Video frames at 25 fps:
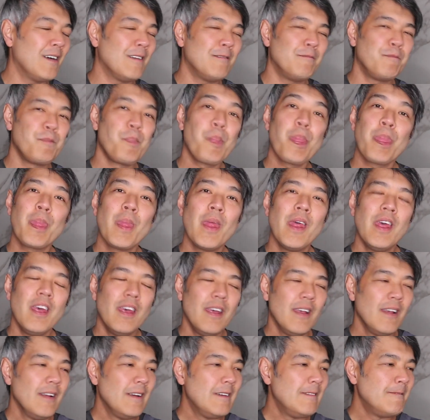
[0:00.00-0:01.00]
Um,
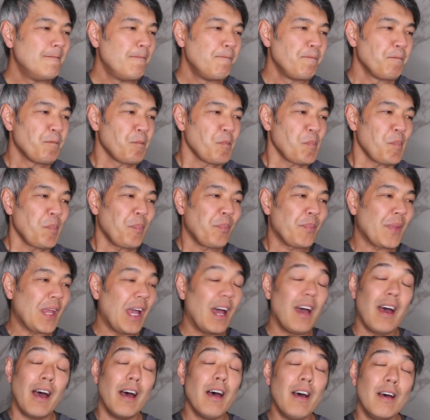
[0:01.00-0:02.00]

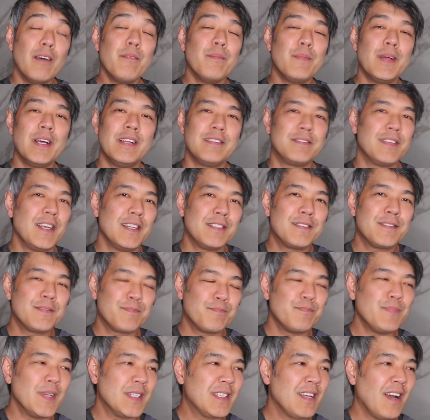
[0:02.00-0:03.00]
uh, it,
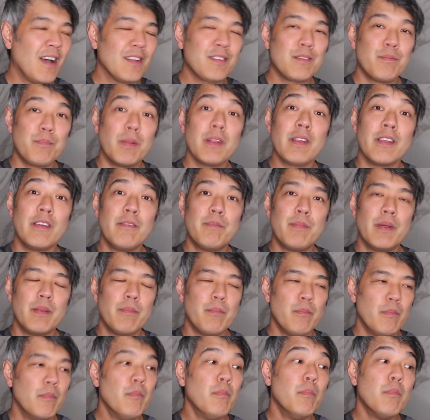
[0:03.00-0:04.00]
it's, it's hard to believe,
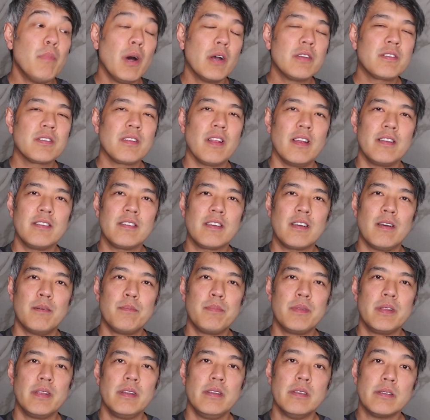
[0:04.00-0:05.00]
but most laser
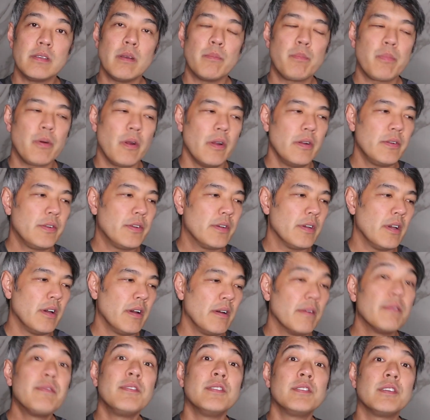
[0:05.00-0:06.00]
companies approach
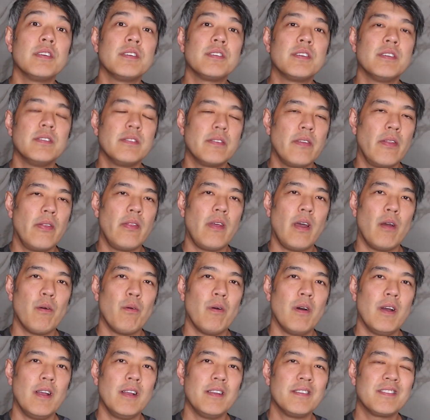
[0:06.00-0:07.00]
uh, physicians in that
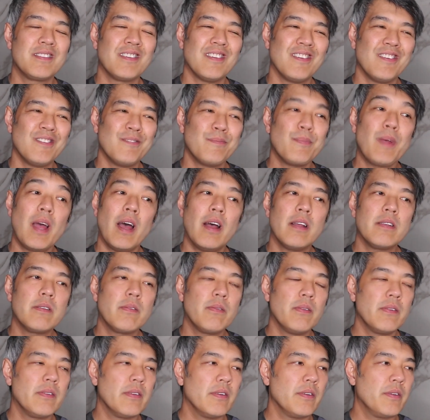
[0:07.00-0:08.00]
way. So as
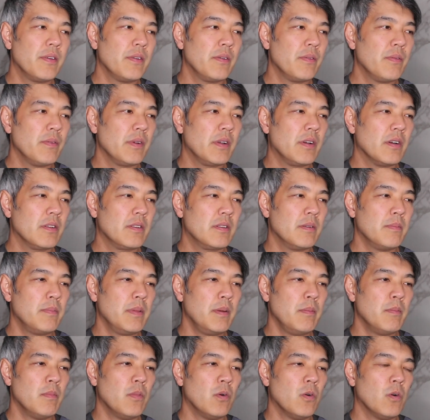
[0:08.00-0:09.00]
physicians, we've got to
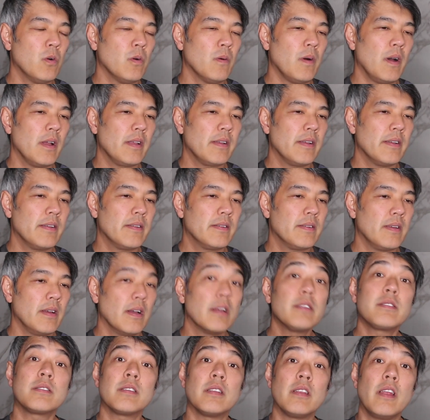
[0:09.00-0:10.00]
be more, I guess,
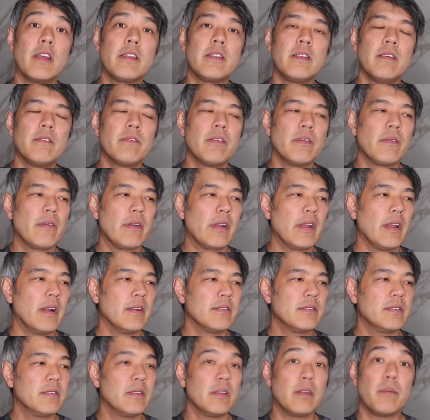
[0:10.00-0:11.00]
uh, selective in
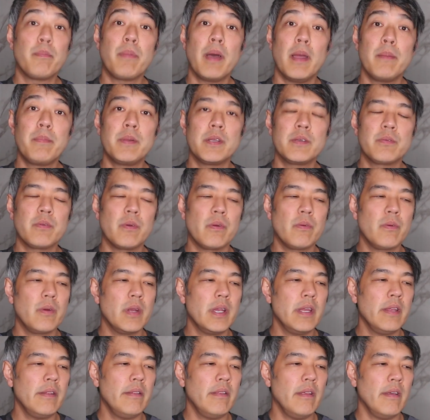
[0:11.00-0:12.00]
regards to the papers we
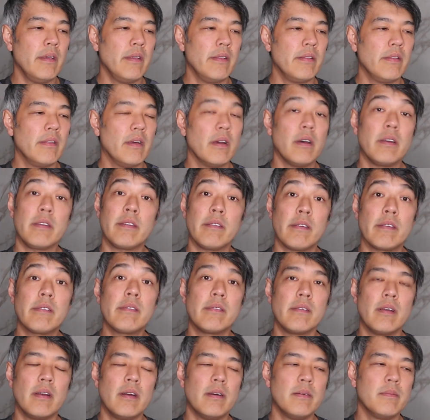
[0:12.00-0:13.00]
read and I
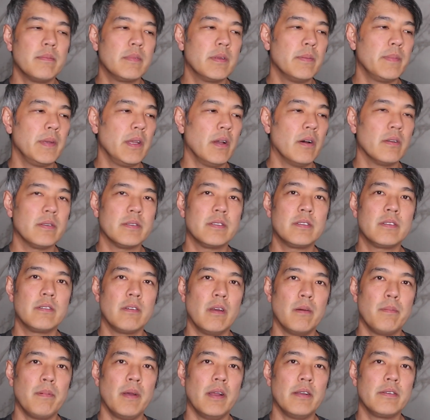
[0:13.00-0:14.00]
guess um, to be honest
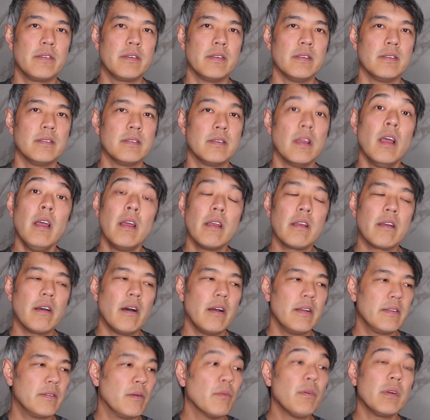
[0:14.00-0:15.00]
to our patients.
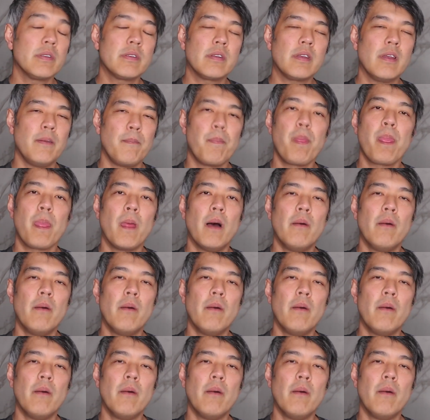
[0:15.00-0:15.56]
Guys, once again,